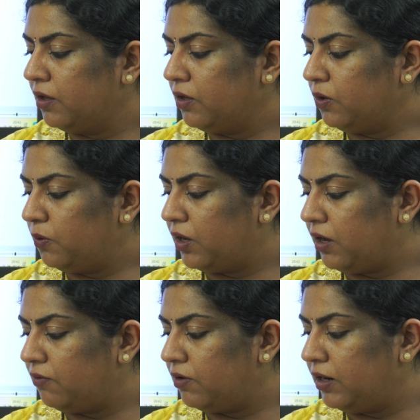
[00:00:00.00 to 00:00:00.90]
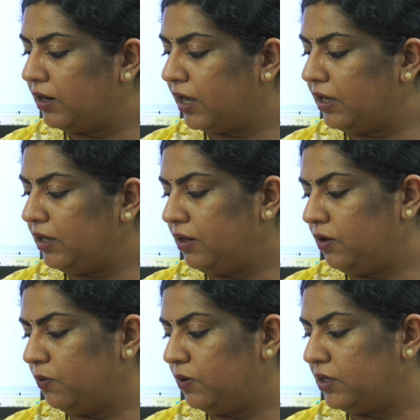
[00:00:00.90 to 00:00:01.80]
you have 9
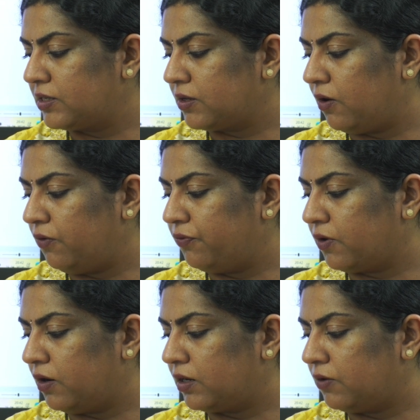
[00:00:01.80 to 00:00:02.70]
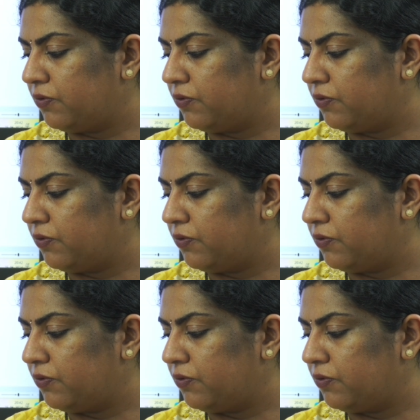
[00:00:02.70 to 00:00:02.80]
units of cotton.